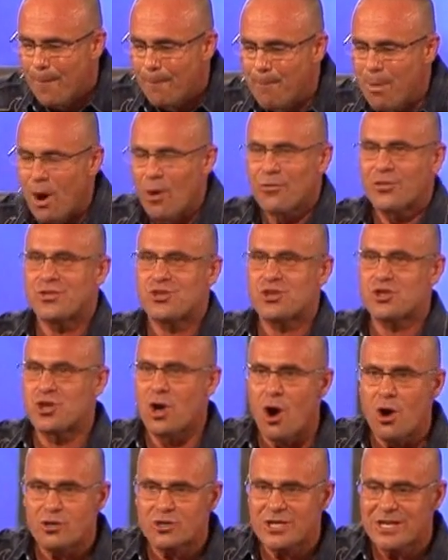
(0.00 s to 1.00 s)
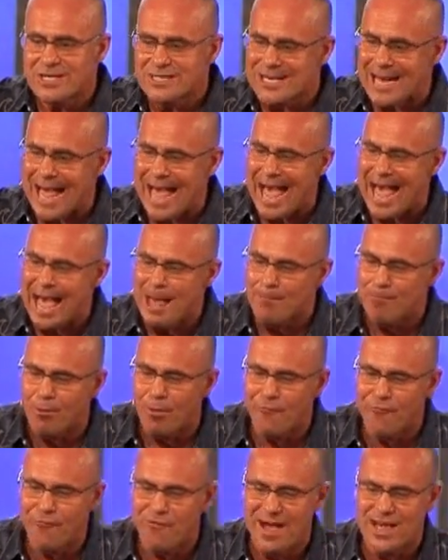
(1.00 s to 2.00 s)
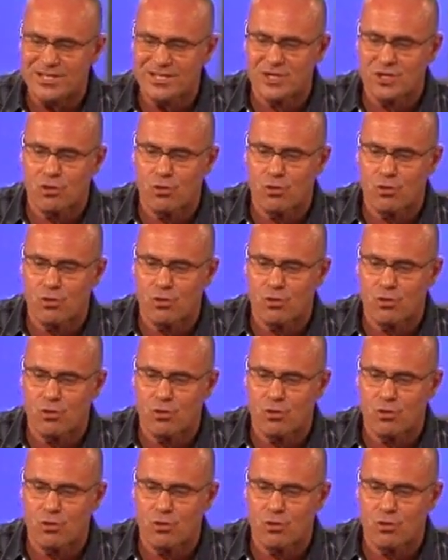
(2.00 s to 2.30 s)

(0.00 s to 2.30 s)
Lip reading: Both churches and professed